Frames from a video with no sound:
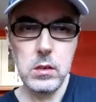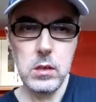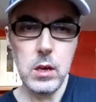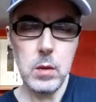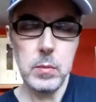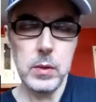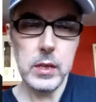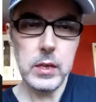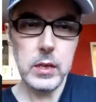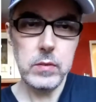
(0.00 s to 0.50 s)
I
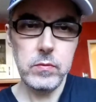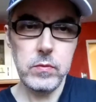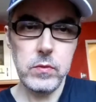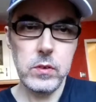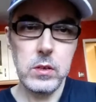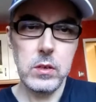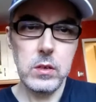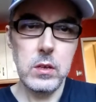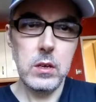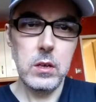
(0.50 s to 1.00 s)
believe.
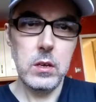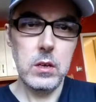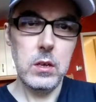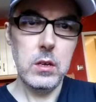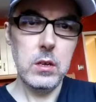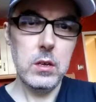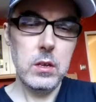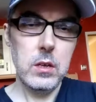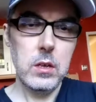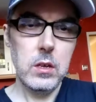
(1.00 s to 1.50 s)

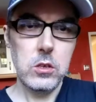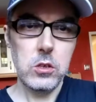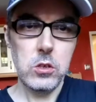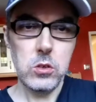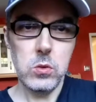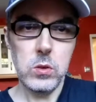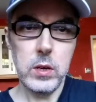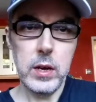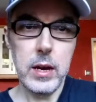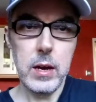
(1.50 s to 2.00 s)

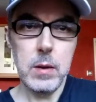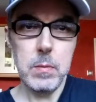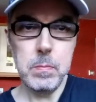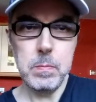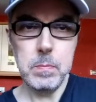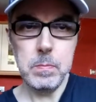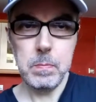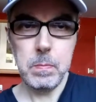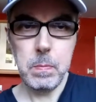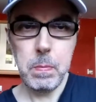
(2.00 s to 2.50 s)

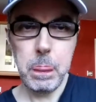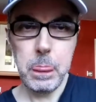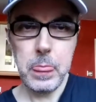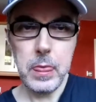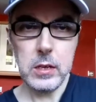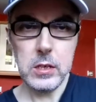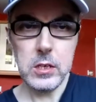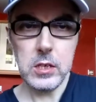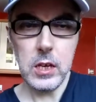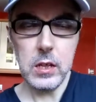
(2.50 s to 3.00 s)
So
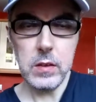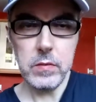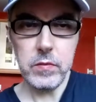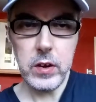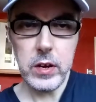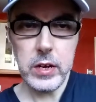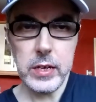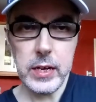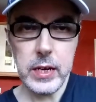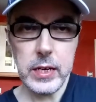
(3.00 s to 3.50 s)
still a
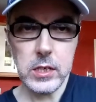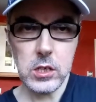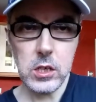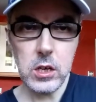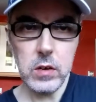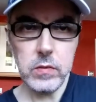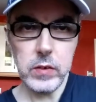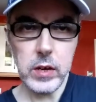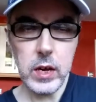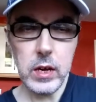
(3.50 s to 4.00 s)
very nice
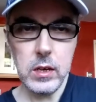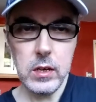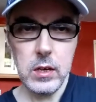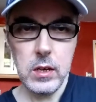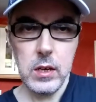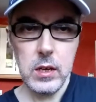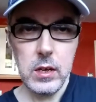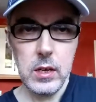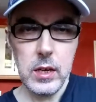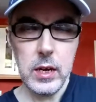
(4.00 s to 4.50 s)
cover.
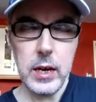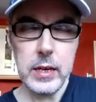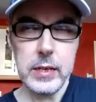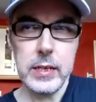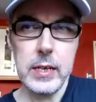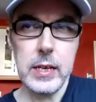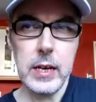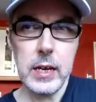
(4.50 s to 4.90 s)
I did